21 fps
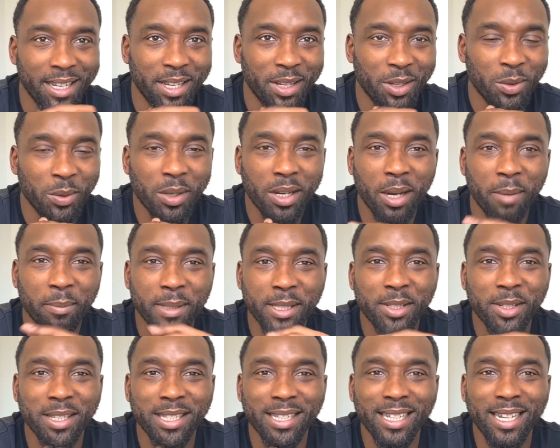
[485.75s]
You can't be
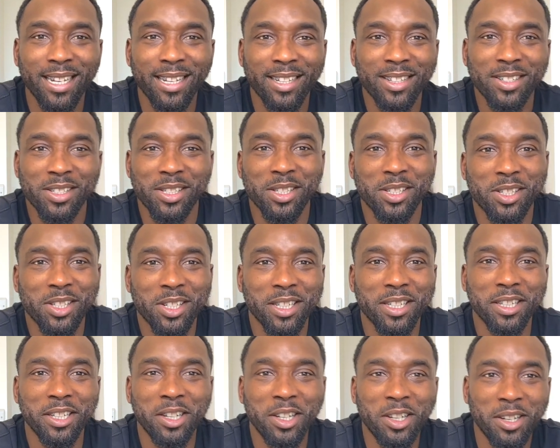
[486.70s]
doing that because you're doing
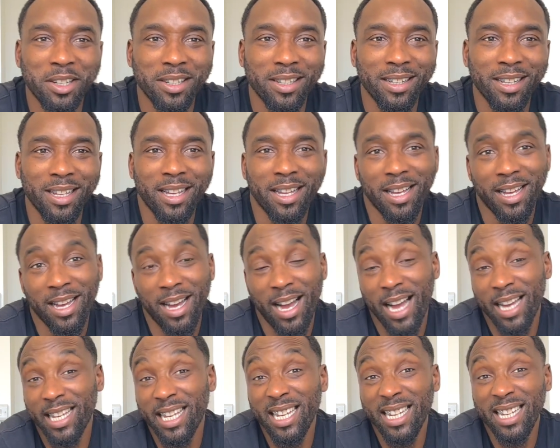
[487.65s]
a lot. I
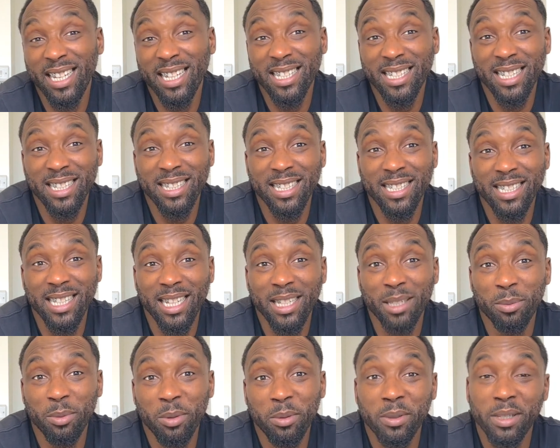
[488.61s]
get it, it's
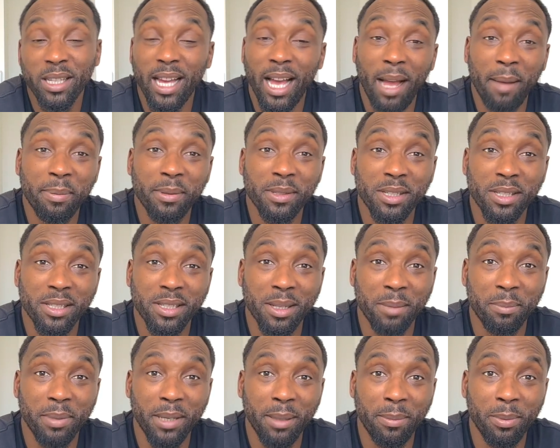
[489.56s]
understandable, it happens to some
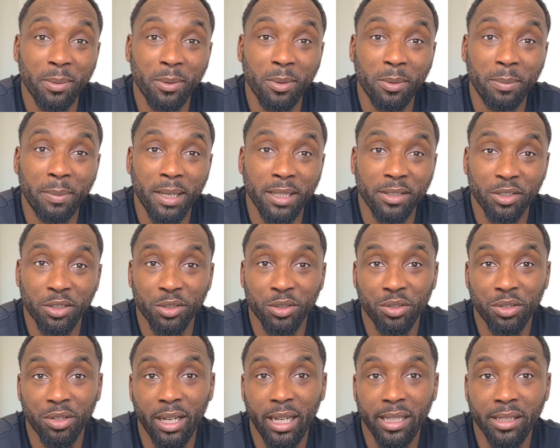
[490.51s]
people, but just
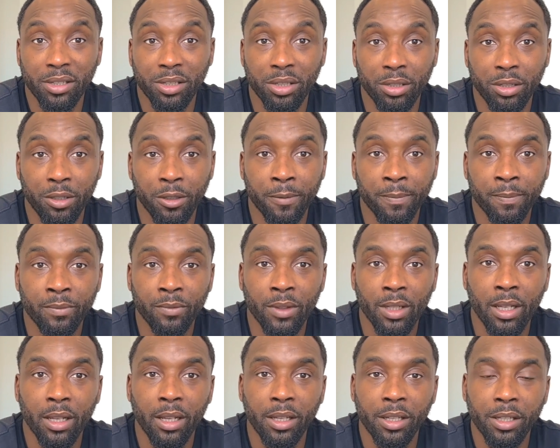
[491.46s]
try to,
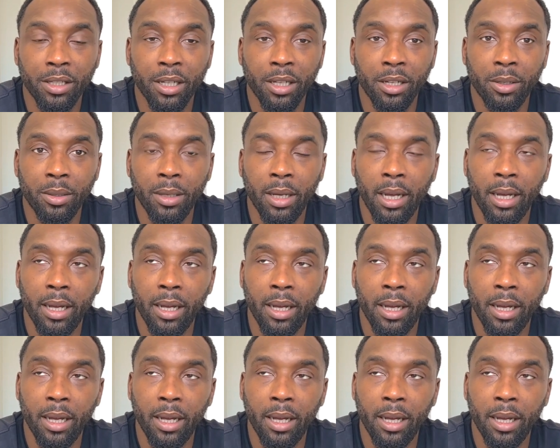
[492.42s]
you know,